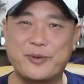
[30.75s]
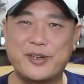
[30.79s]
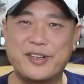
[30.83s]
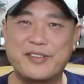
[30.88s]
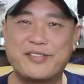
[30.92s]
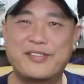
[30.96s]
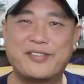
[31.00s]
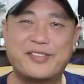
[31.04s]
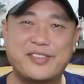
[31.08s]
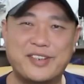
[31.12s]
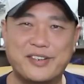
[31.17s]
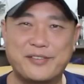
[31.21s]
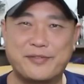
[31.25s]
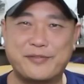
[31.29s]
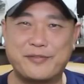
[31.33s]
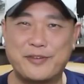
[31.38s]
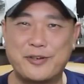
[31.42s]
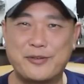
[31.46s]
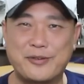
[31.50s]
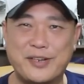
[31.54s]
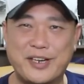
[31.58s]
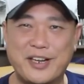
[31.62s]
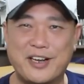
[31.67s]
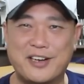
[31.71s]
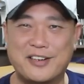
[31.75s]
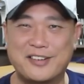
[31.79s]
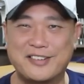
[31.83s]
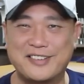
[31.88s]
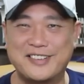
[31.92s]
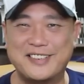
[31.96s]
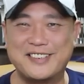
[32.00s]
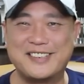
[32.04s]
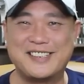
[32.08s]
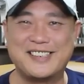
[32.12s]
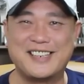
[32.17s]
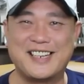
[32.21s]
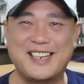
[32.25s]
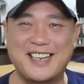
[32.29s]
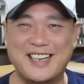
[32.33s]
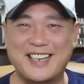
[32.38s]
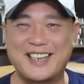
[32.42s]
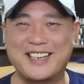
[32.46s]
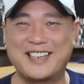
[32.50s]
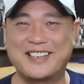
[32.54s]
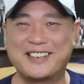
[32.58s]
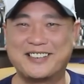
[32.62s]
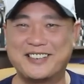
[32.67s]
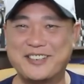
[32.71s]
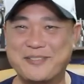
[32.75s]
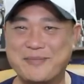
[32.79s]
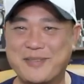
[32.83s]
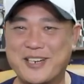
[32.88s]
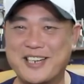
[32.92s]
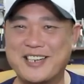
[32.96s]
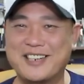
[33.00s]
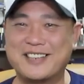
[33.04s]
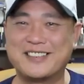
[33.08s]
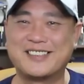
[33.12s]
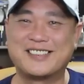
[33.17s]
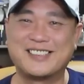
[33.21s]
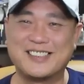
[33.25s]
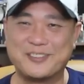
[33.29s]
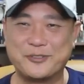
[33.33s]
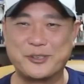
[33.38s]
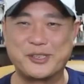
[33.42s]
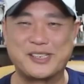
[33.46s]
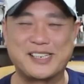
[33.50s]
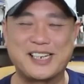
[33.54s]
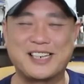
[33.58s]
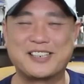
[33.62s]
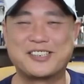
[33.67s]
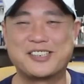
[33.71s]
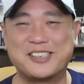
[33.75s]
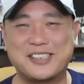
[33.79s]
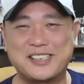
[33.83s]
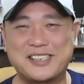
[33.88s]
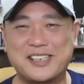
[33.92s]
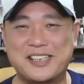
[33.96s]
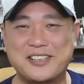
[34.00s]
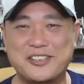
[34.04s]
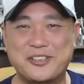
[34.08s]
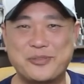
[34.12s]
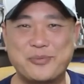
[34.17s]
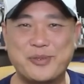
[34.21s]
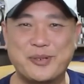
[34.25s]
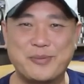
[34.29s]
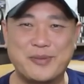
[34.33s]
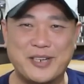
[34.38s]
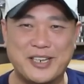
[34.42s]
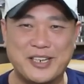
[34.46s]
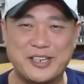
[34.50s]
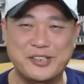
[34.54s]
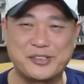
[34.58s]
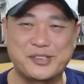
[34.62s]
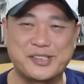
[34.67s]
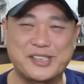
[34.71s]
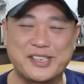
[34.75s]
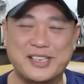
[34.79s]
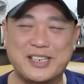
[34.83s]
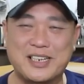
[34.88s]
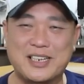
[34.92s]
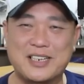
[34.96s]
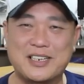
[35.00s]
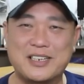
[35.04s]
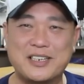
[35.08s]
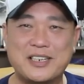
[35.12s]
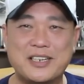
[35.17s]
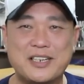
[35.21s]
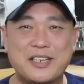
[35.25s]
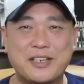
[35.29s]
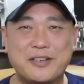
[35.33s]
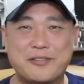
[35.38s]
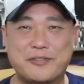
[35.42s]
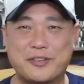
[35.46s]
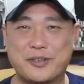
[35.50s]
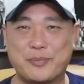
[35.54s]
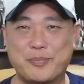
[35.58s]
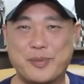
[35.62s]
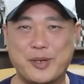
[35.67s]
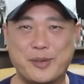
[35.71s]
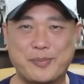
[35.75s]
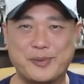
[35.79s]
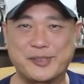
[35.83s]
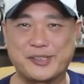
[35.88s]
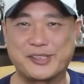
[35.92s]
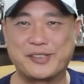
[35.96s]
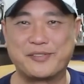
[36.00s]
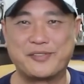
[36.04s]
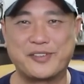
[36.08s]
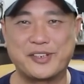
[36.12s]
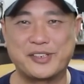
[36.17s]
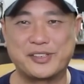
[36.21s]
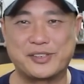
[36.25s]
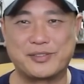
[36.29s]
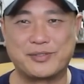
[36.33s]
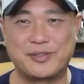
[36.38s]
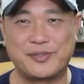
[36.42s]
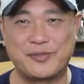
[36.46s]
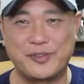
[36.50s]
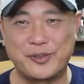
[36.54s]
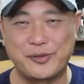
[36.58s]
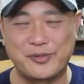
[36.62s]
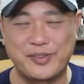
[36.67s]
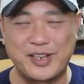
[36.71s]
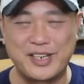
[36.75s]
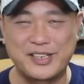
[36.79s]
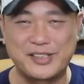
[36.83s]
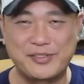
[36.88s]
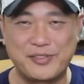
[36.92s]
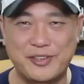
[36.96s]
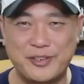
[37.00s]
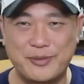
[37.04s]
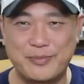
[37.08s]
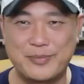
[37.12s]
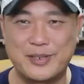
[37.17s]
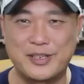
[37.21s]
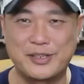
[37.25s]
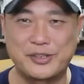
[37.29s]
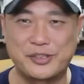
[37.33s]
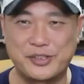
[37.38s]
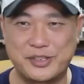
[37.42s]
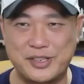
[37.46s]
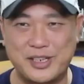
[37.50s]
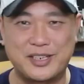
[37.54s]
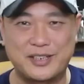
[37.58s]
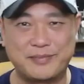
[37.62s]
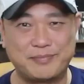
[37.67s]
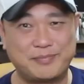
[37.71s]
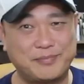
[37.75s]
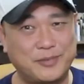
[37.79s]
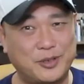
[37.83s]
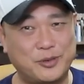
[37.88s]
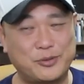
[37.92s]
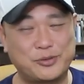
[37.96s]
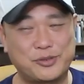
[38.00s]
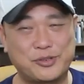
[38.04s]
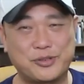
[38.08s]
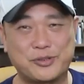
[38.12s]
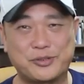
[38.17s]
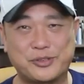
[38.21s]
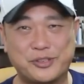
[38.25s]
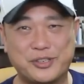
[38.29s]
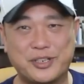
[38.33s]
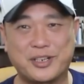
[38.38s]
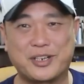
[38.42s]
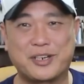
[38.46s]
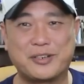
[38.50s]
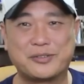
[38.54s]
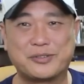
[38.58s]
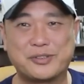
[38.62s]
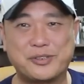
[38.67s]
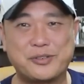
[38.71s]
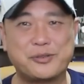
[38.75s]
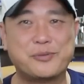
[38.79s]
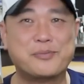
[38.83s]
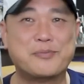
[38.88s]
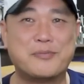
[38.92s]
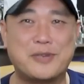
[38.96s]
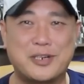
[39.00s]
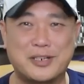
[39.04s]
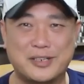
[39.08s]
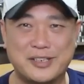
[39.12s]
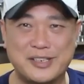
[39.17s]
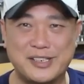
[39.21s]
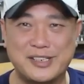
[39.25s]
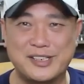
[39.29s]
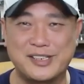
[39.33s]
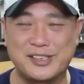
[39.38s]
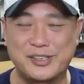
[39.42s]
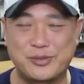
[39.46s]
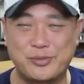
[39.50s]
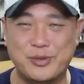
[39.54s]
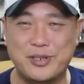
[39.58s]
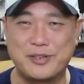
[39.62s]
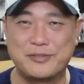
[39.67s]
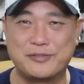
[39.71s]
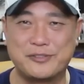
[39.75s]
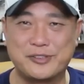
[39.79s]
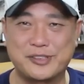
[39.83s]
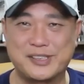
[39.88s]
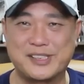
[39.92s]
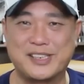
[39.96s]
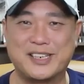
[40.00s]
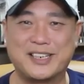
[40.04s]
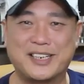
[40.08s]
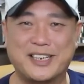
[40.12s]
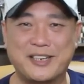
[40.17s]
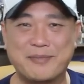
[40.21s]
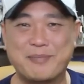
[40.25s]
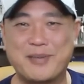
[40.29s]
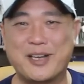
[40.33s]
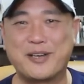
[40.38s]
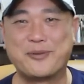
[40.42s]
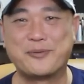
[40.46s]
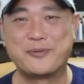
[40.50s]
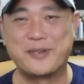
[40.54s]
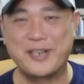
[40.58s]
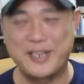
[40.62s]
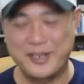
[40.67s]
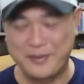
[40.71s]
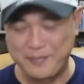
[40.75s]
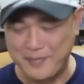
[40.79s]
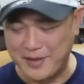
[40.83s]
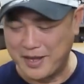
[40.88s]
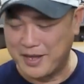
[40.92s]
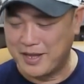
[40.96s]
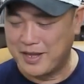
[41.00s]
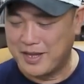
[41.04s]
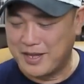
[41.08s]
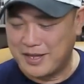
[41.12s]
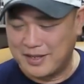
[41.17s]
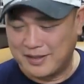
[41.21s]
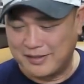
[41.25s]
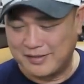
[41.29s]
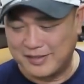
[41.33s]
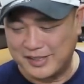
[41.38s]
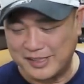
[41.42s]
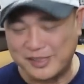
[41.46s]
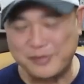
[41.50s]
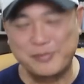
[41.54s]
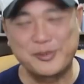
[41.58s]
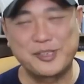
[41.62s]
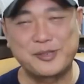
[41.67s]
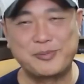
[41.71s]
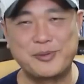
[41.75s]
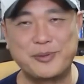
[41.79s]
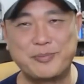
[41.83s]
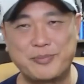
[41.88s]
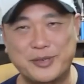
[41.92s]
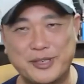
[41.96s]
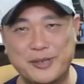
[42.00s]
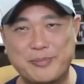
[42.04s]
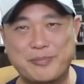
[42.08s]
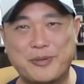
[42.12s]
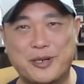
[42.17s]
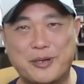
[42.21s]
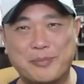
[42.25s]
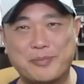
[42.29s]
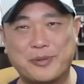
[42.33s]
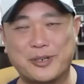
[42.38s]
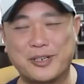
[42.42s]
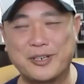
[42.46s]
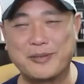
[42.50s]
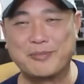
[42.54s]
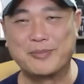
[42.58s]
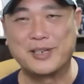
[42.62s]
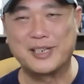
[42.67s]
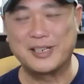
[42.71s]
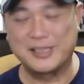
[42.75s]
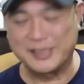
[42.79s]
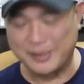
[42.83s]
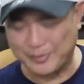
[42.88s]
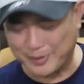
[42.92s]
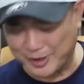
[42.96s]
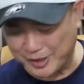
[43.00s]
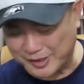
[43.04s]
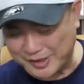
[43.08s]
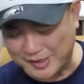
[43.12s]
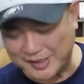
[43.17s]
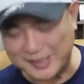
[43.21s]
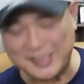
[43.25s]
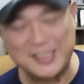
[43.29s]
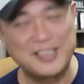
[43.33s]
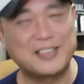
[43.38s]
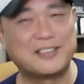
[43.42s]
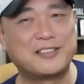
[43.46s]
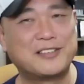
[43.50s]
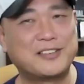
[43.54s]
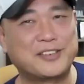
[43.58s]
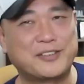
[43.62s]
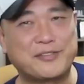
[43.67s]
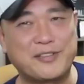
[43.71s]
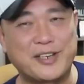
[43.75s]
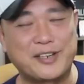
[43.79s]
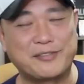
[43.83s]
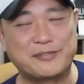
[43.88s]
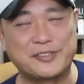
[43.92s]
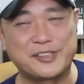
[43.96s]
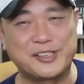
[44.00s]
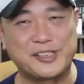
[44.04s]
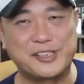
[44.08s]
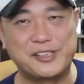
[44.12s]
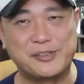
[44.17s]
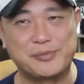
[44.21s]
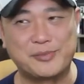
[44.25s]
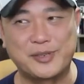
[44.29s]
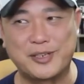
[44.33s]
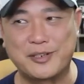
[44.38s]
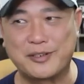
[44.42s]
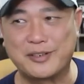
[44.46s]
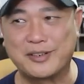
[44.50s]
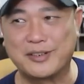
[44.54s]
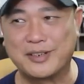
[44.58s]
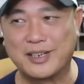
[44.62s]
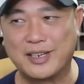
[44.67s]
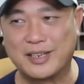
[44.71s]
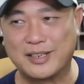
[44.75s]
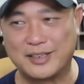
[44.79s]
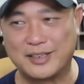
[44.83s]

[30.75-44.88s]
with, the Fodi RDTA here in my hands was actually sent to me by HCigar for the purpose of this review. Thanks very much. Also shout out to Martin as well for sending it my way. This must be pretty popular in Malaysia because I see a lot of advertisement on